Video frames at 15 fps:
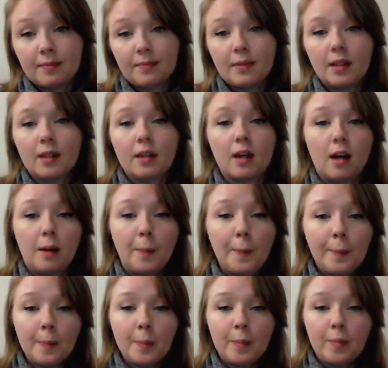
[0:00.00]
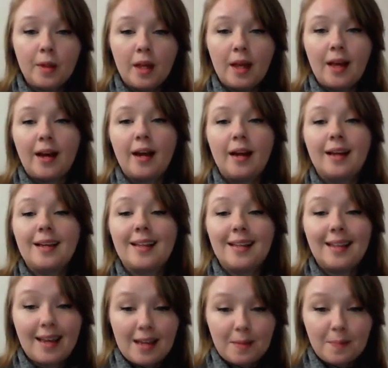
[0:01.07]
Come,
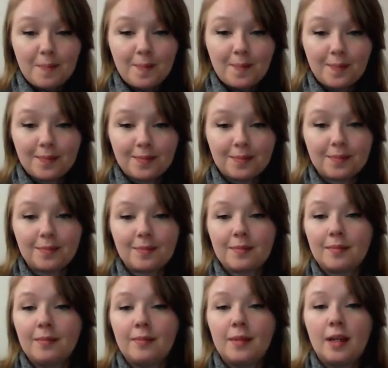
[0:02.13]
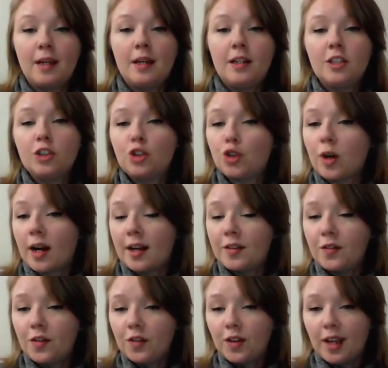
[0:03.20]
came, drive,
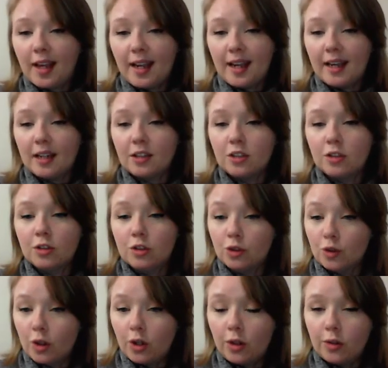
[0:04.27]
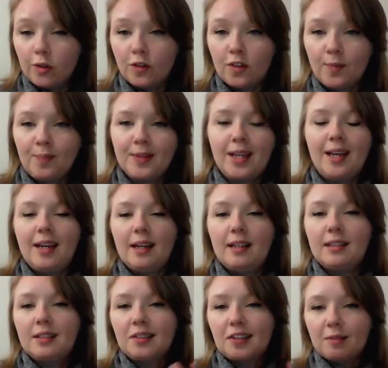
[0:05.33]
and drove. And
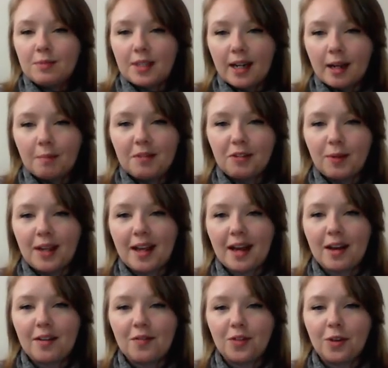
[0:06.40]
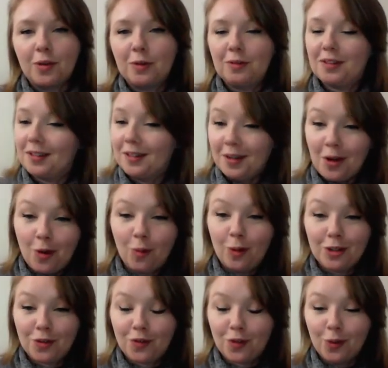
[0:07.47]
sometimes we have those
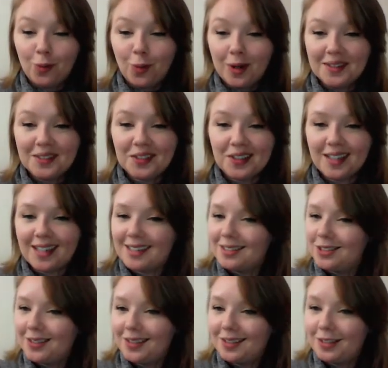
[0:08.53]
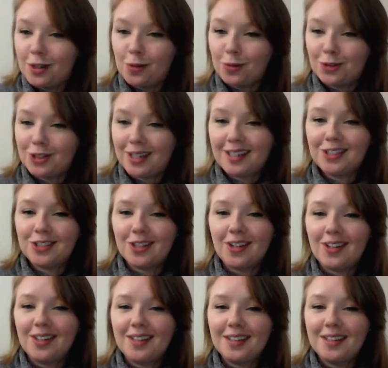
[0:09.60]
wonderful words that just don't change at
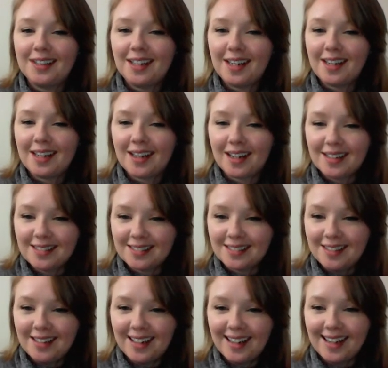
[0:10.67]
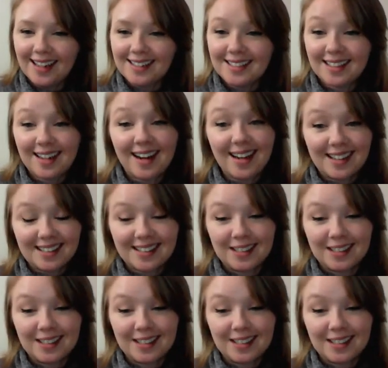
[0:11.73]
all, like cut and cut.